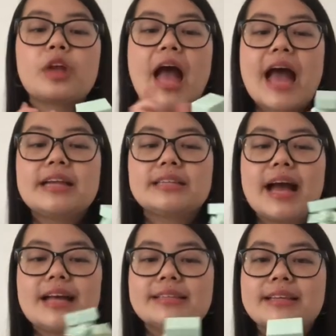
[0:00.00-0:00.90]
and it
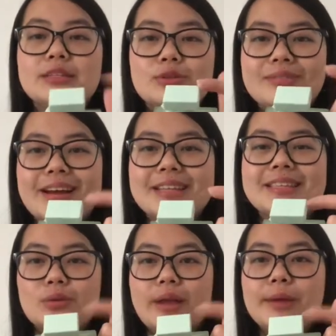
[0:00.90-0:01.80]
has a little
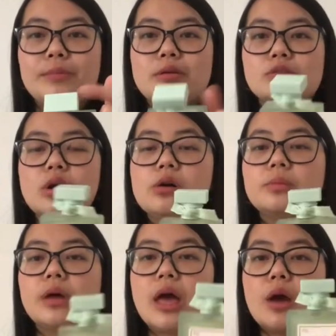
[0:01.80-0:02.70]
nice light blue top
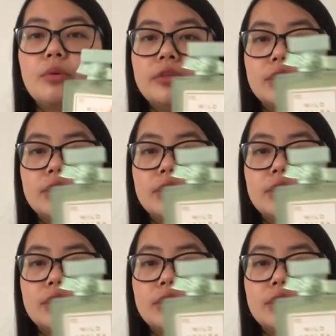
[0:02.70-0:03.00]
with